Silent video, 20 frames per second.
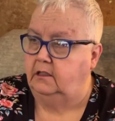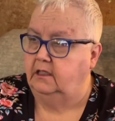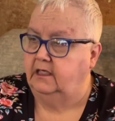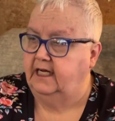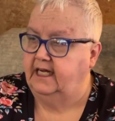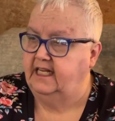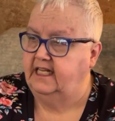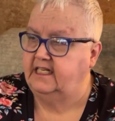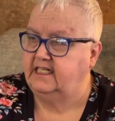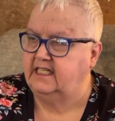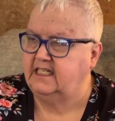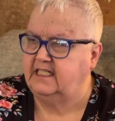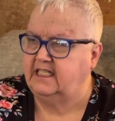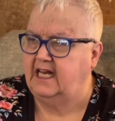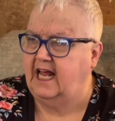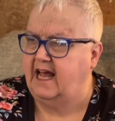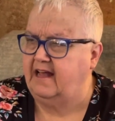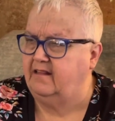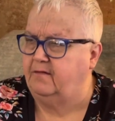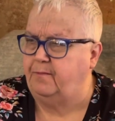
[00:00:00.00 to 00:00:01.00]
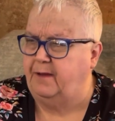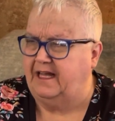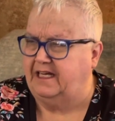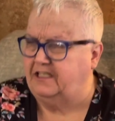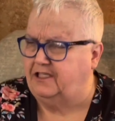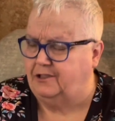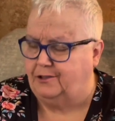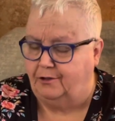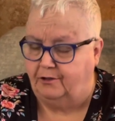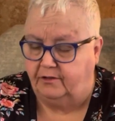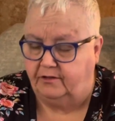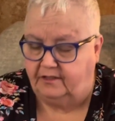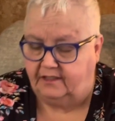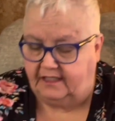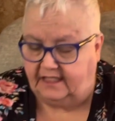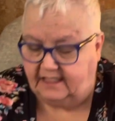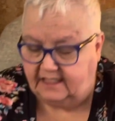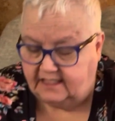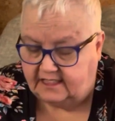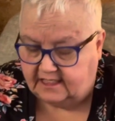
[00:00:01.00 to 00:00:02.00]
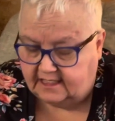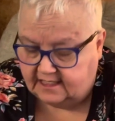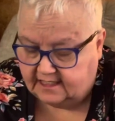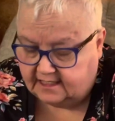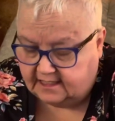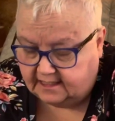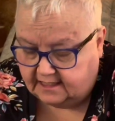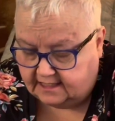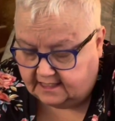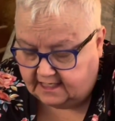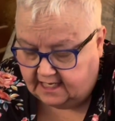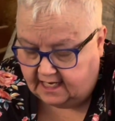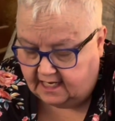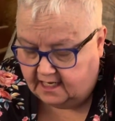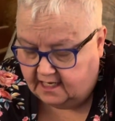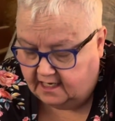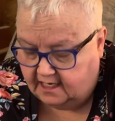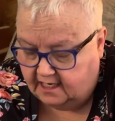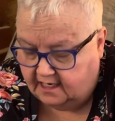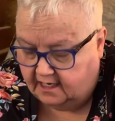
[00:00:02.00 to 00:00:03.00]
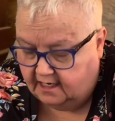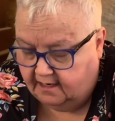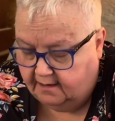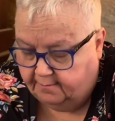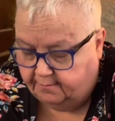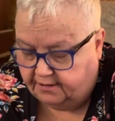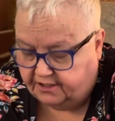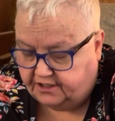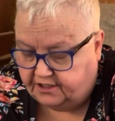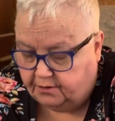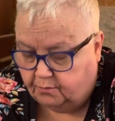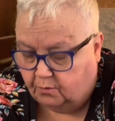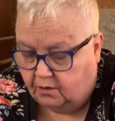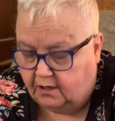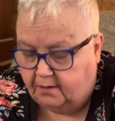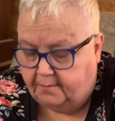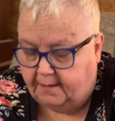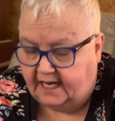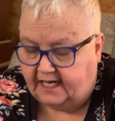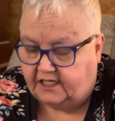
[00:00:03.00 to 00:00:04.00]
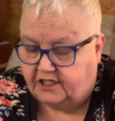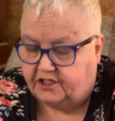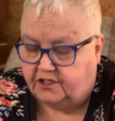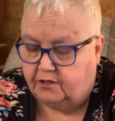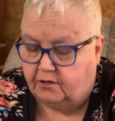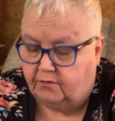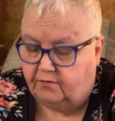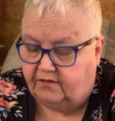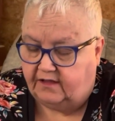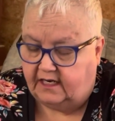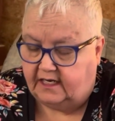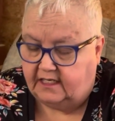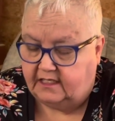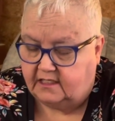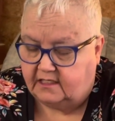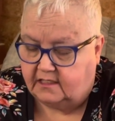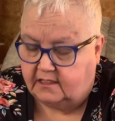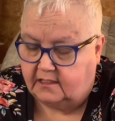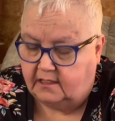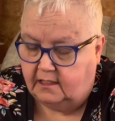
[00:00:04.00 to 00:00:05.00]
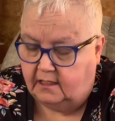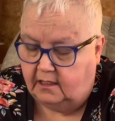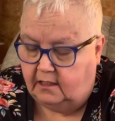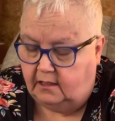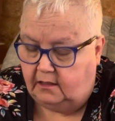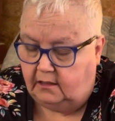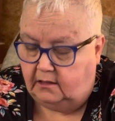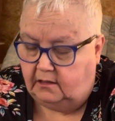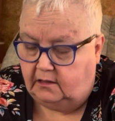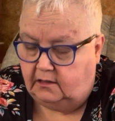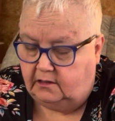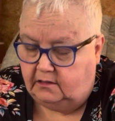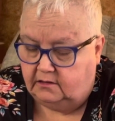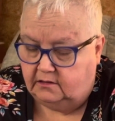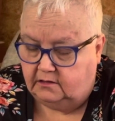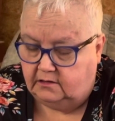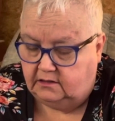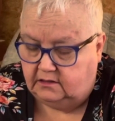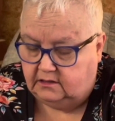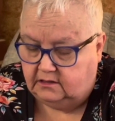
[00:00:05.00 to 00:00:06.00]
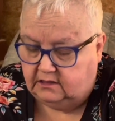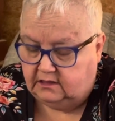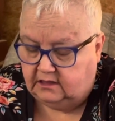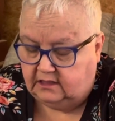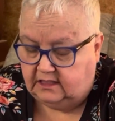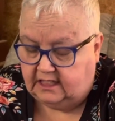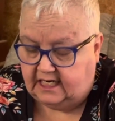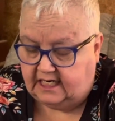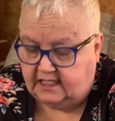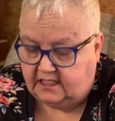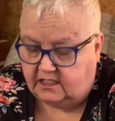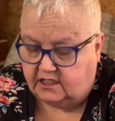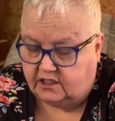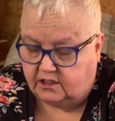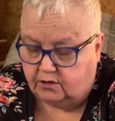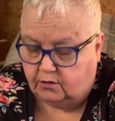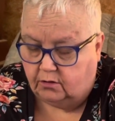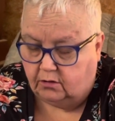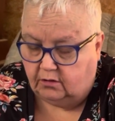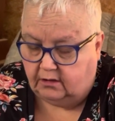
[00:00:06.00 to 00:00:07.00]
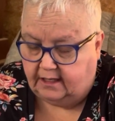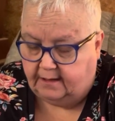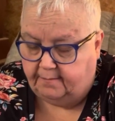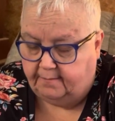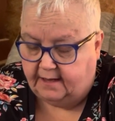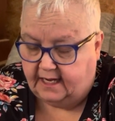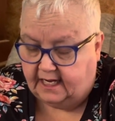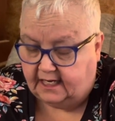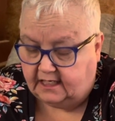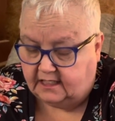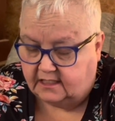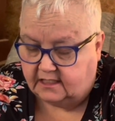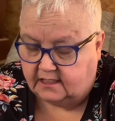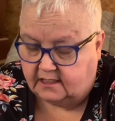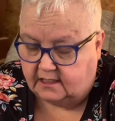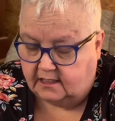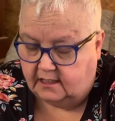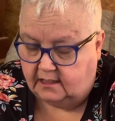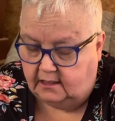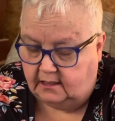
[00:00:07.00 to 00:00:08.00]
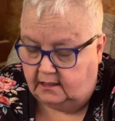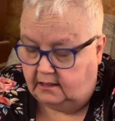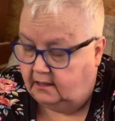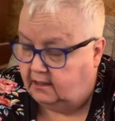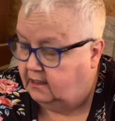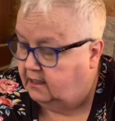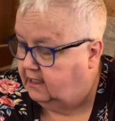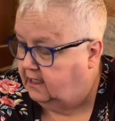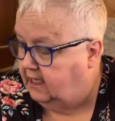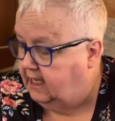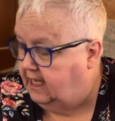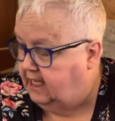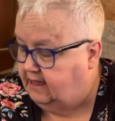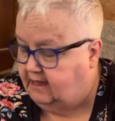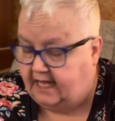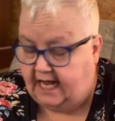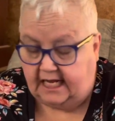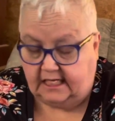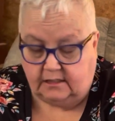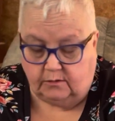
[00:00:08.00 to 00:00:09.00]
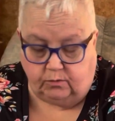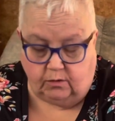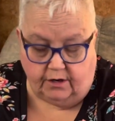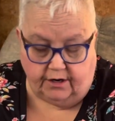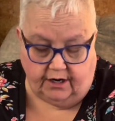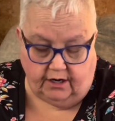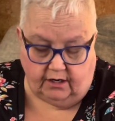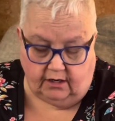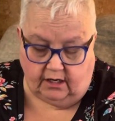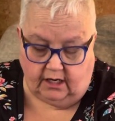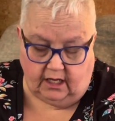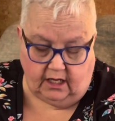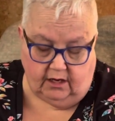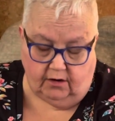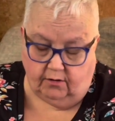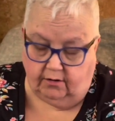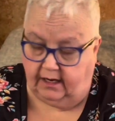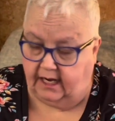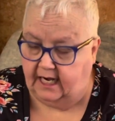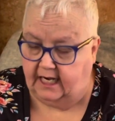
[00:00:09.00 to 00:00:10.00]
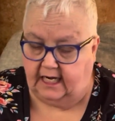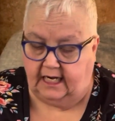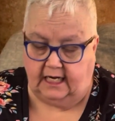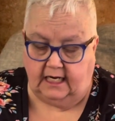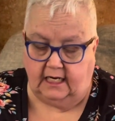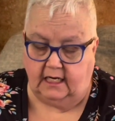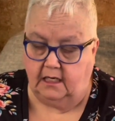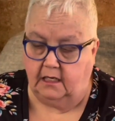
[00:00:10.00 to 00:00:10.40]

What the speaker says: and it doesn't have to be a certain consistency, but you want to make sure that it's thoroughly mixed, and that's where you're getting